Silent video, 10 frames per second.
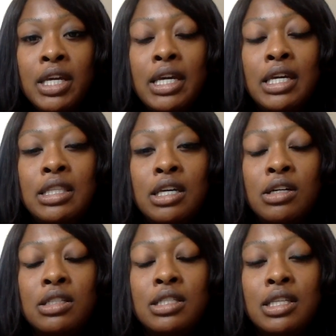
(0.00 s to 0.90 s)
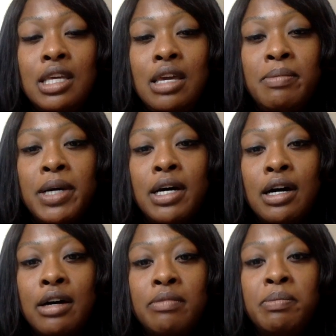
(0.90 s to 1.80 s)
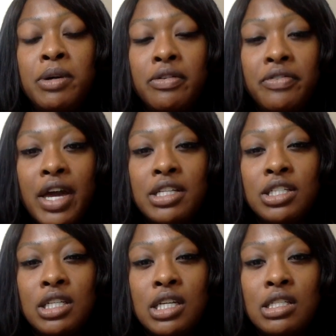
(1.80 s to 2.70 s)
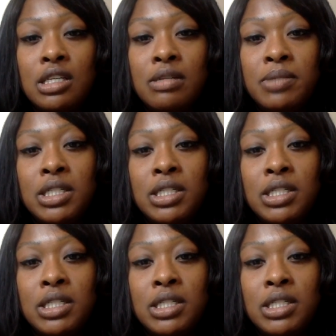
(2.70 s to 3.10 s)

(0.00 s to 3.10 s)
in the schema of perfectionism.